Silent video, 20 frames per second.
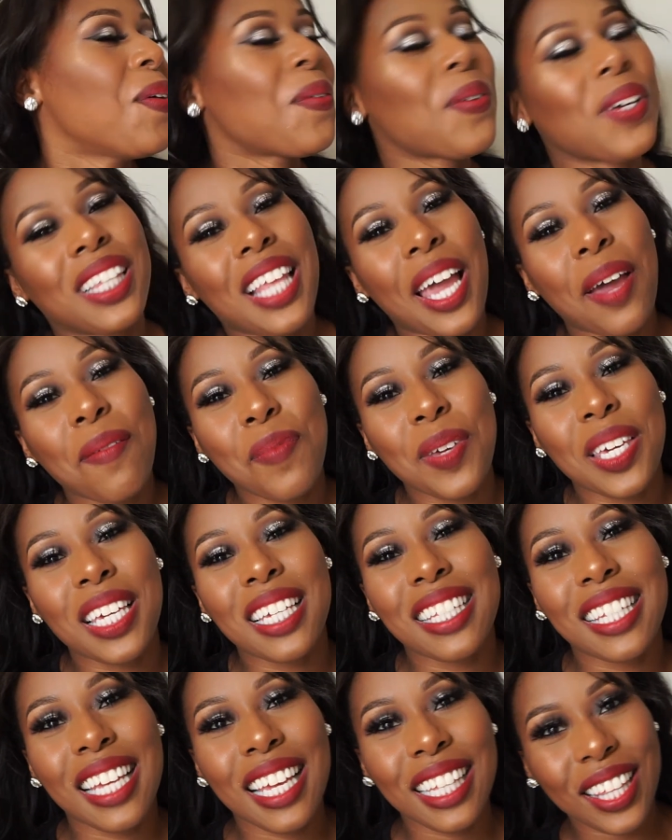With that
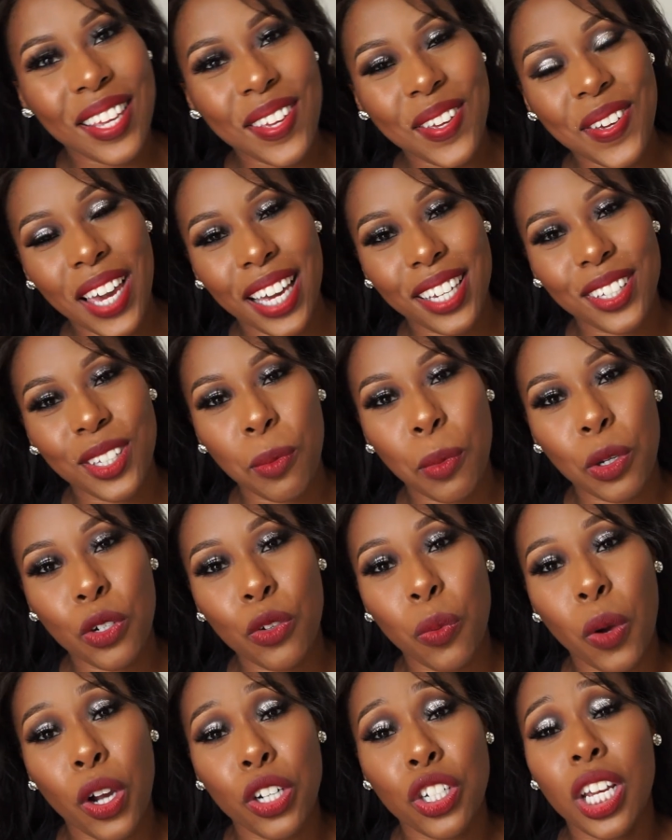being said, thank you guys so much
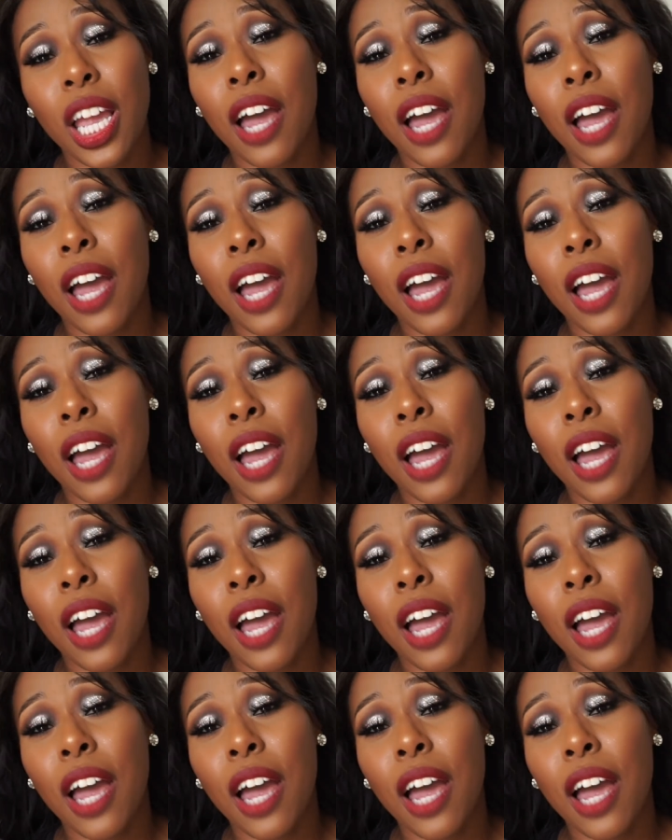for watching.